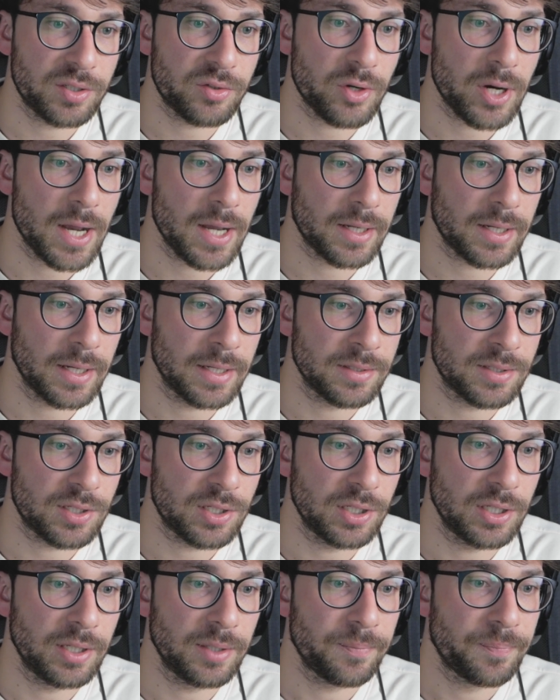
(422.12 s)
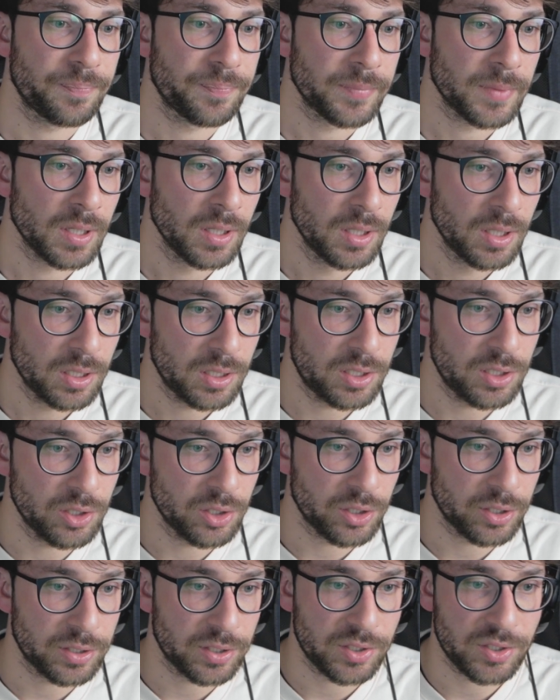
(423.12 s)
track and see
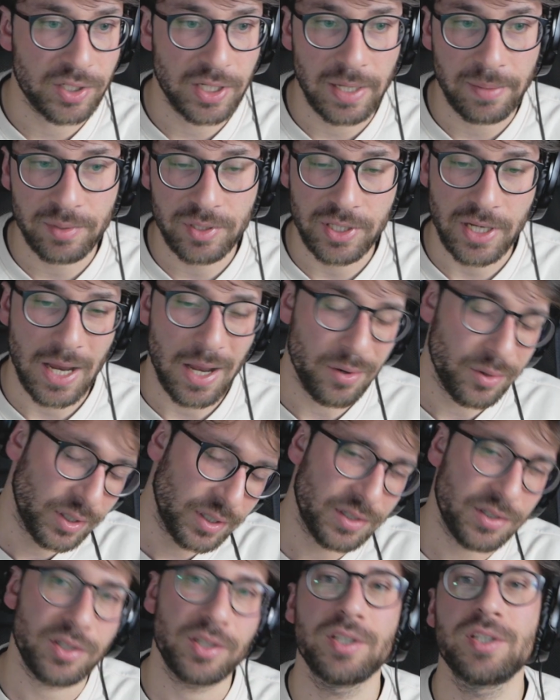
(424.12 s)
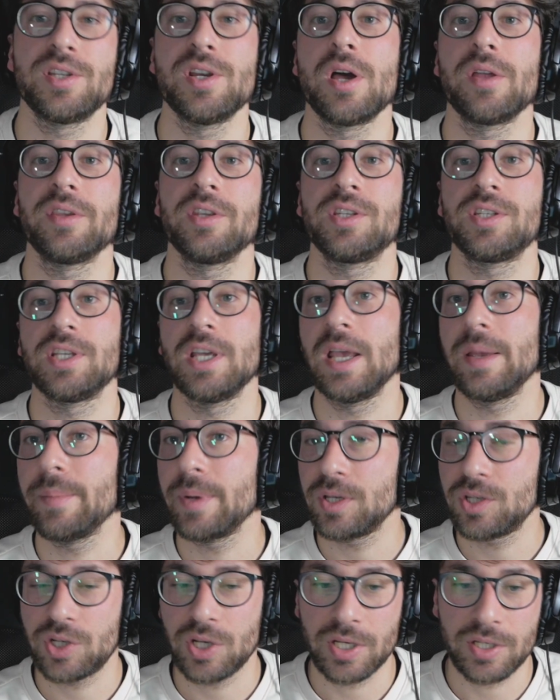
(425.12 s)
here the same sound. It's not the same.
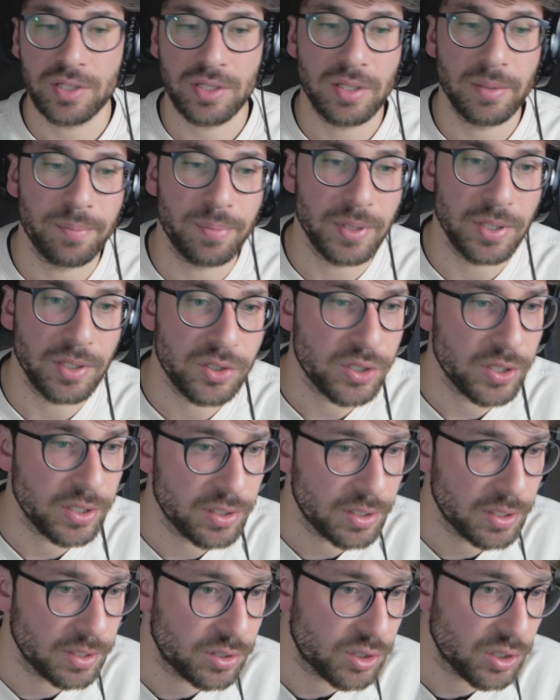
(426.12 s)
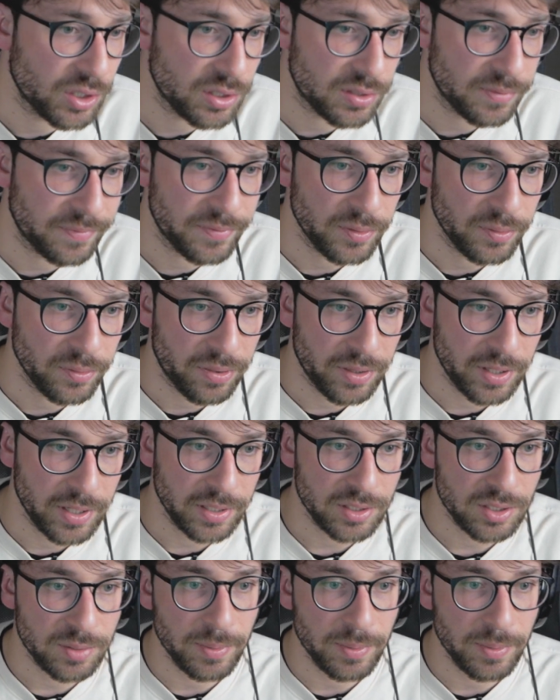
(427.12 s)
I changed the pitch, I changed a few things,